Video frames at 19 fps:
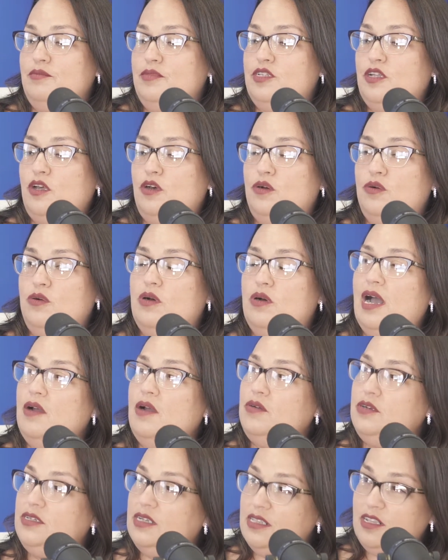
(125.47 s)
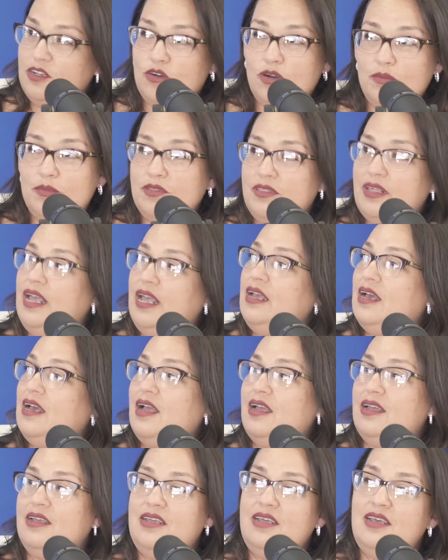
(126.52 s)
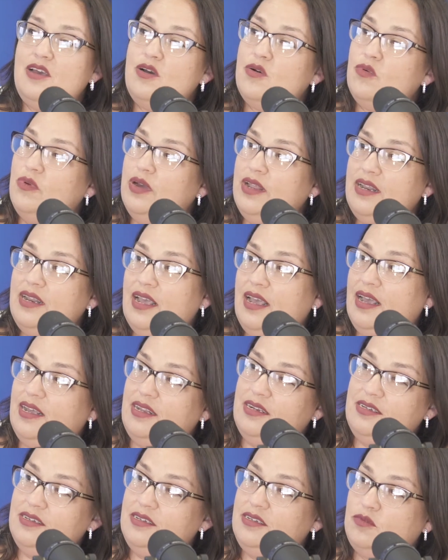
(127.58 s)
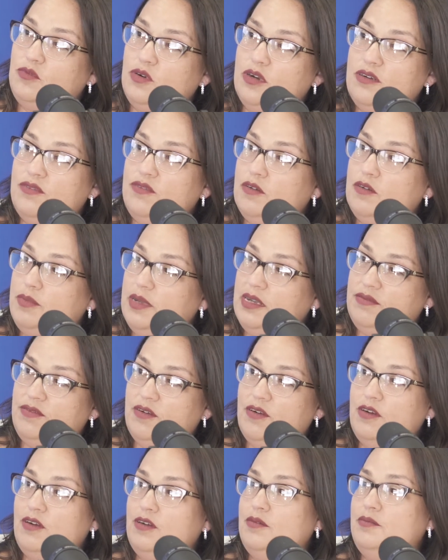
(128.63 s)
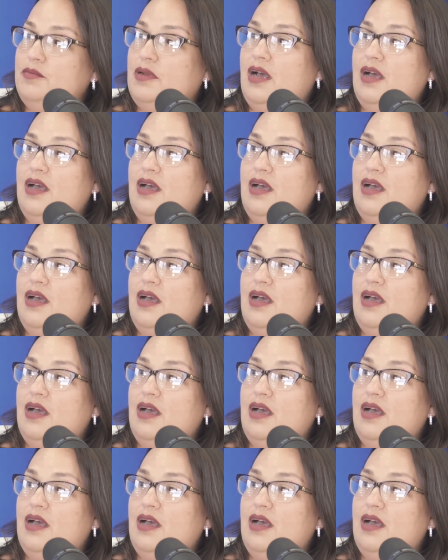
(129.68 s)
So I did the normal thing. I went and worked for a big firm.